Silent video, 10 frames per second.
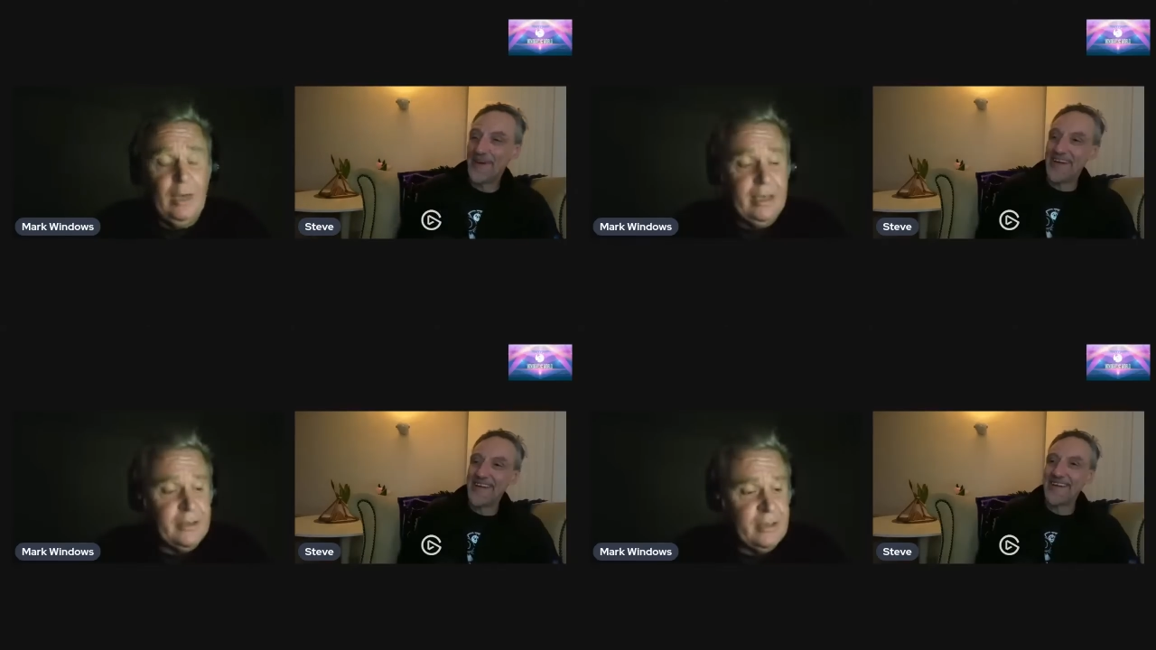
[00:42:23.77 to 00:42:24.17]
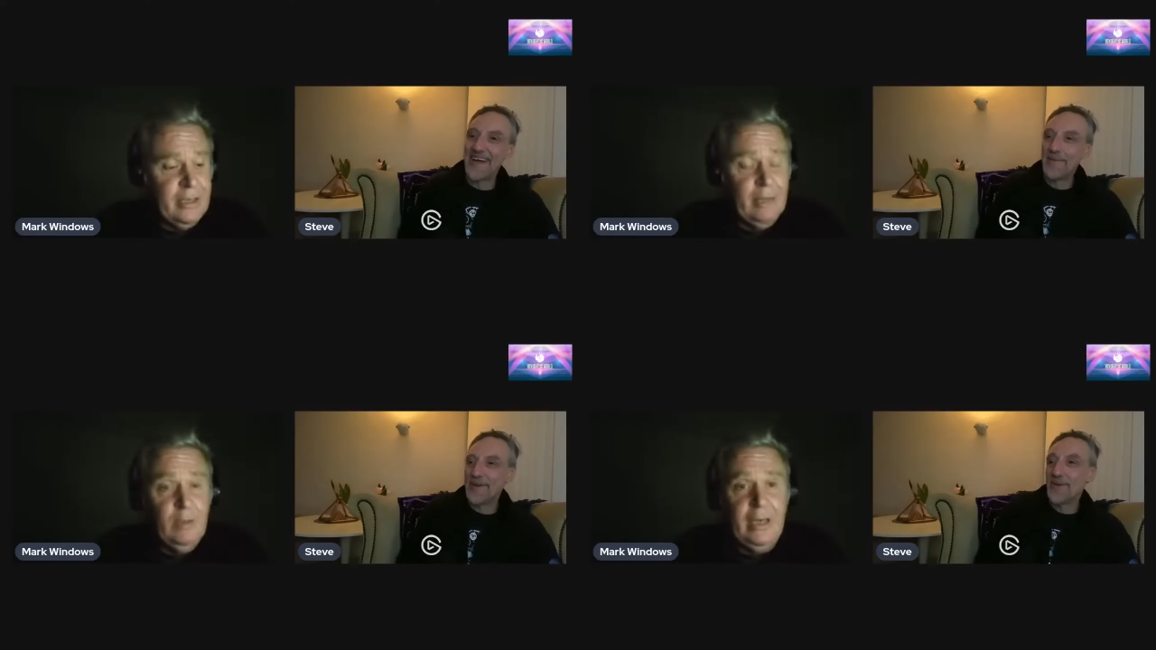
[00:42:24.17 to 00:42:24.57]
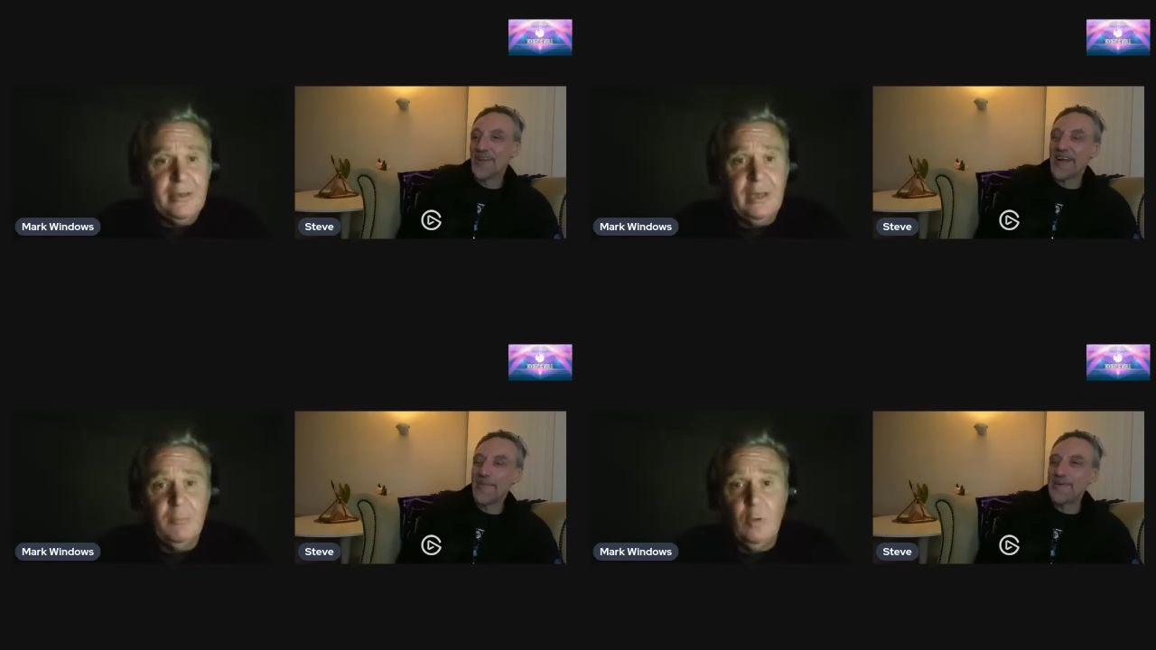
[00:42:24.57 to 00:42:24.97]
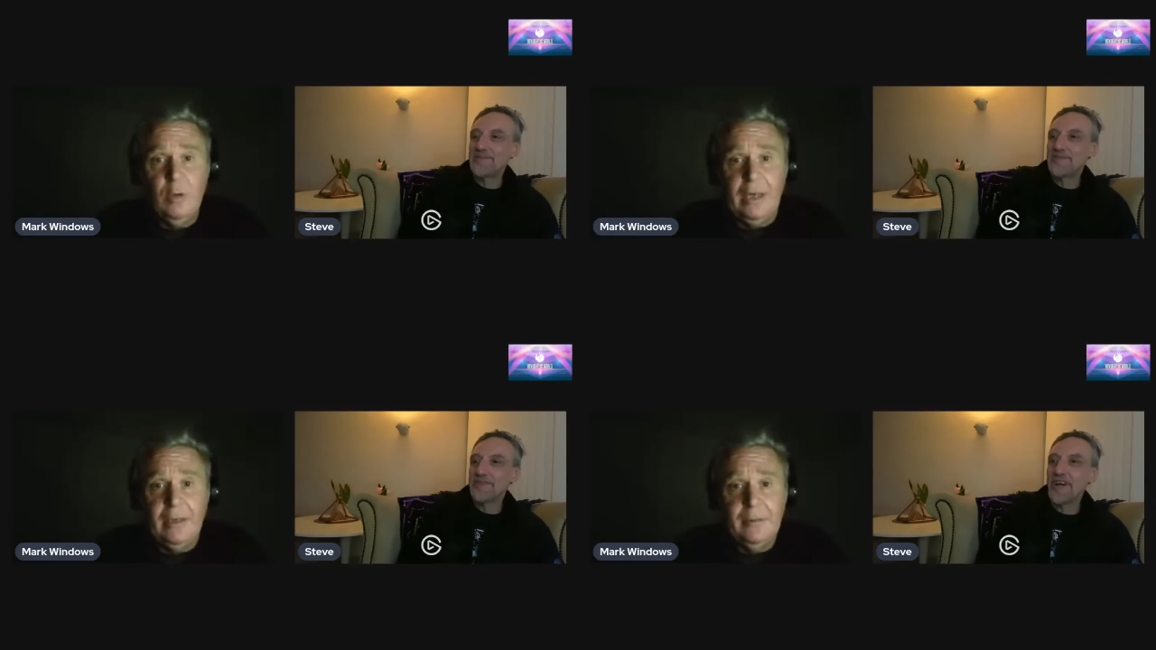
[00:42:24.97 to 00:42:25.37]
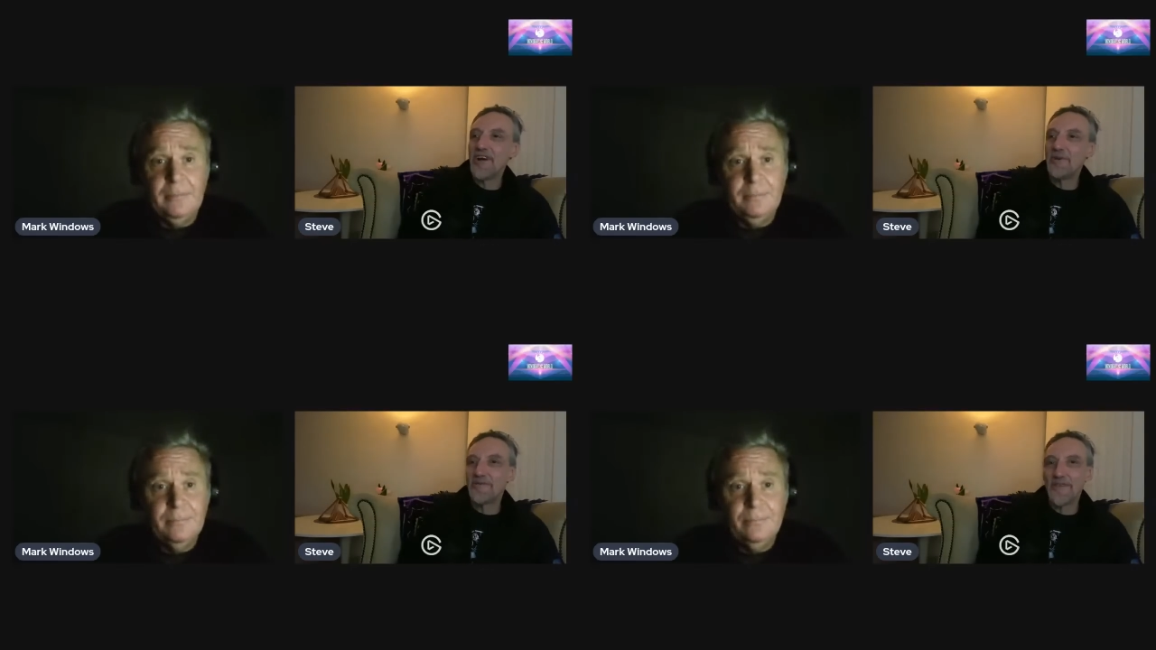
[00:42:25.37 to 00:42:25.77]
Speaker 1: Mate, it happened. Well, it happened
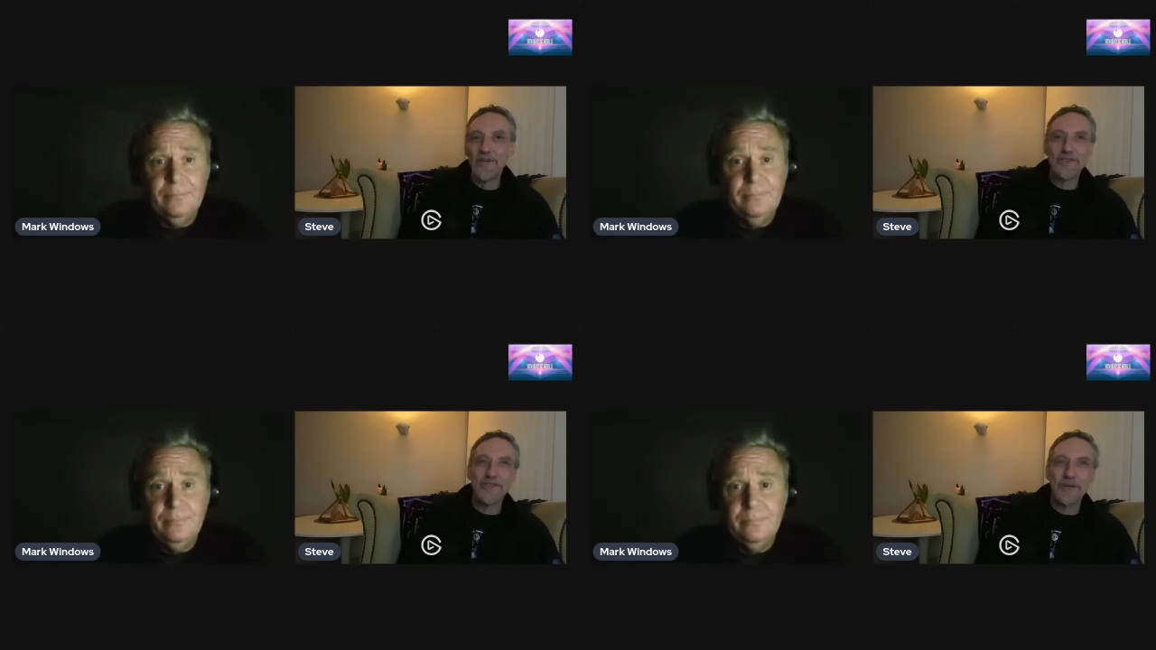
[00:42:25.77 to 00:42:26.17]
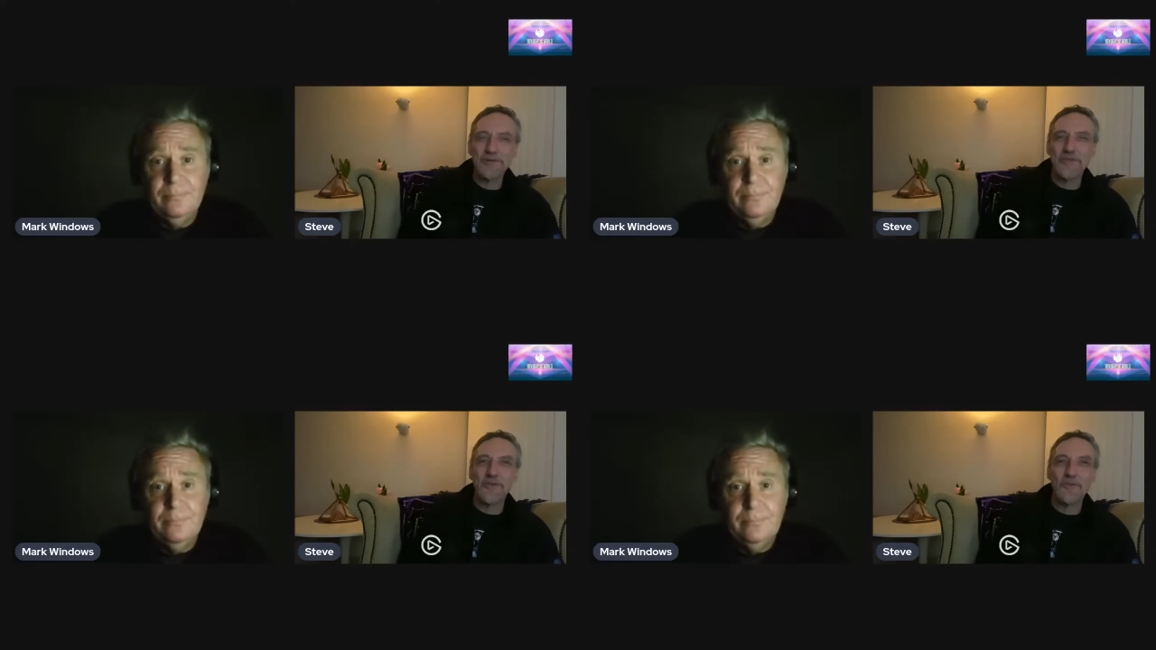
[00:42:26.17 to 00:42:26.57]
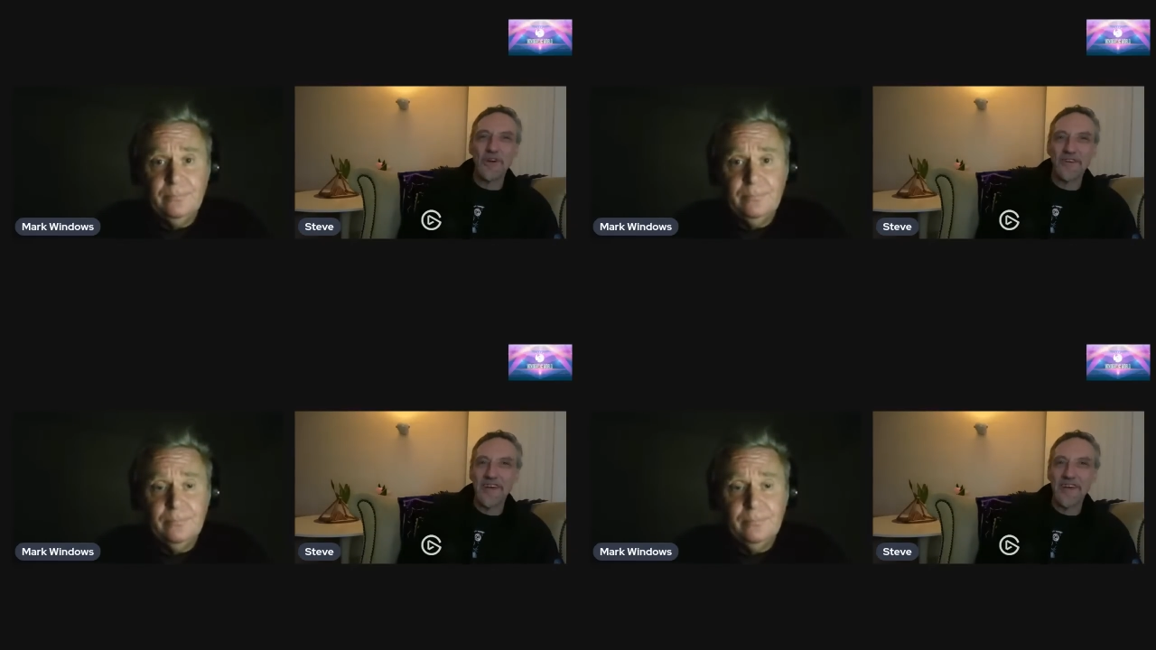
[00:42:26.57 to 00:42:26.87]
slow at first because I was doing what